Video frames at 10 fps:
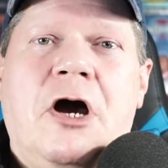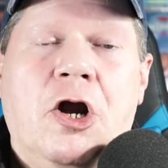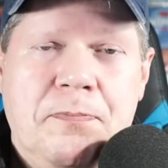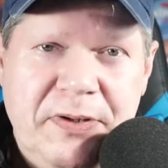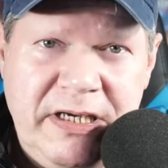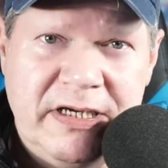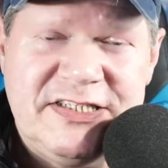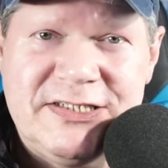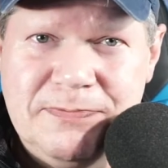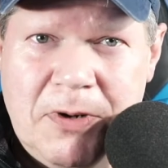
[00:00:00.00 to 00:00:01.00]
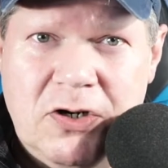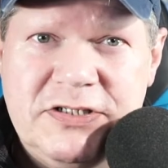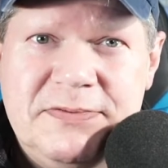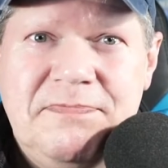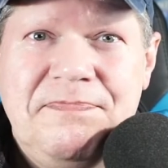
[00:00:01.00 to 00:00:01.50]
are being
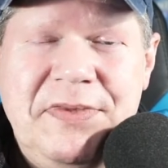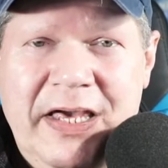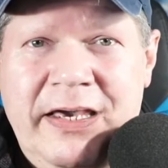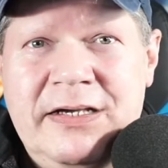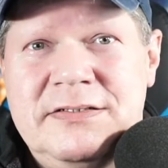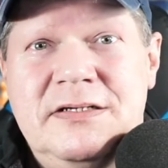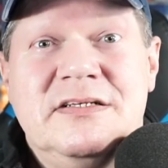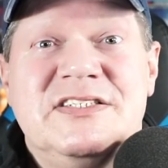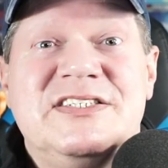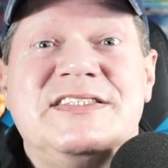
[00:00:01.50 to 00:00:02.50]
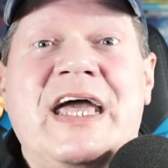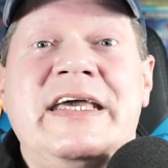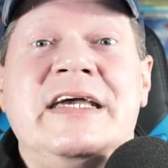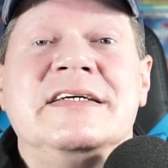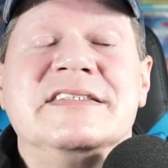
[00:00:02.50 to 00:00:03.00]
smart and
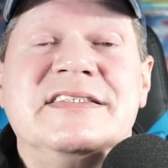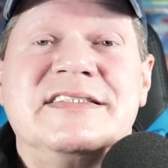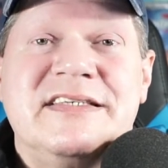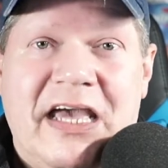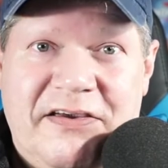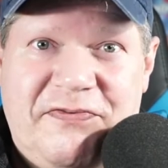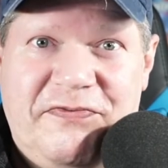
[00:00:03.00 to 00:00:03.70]
staying safe.